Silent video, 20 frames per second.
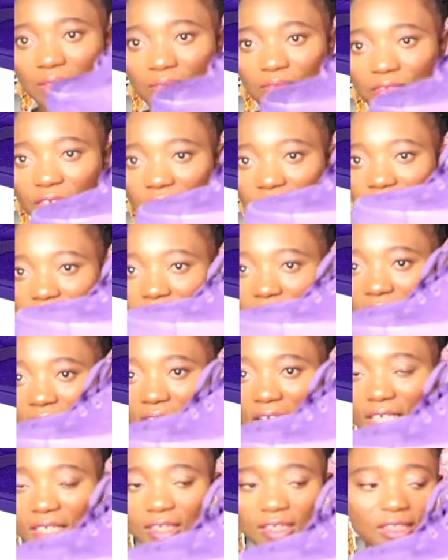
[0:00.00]
Very
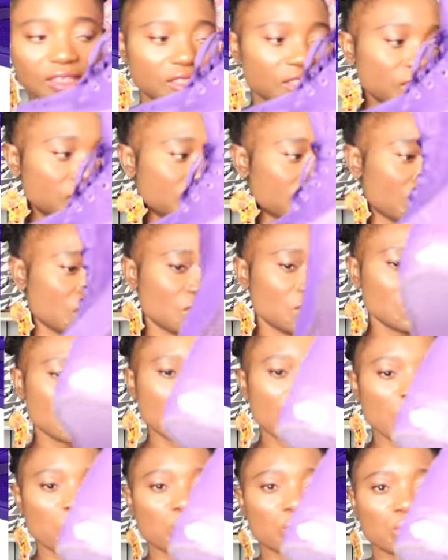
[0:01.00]
nice. This is
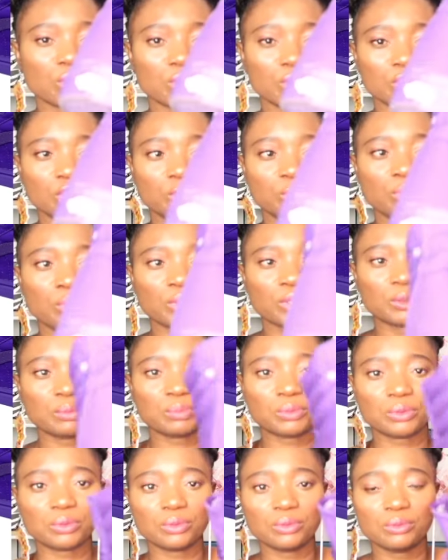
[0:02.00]
another bold
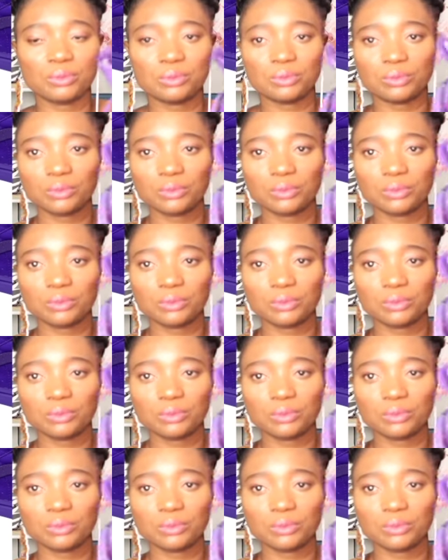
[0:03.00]
purple.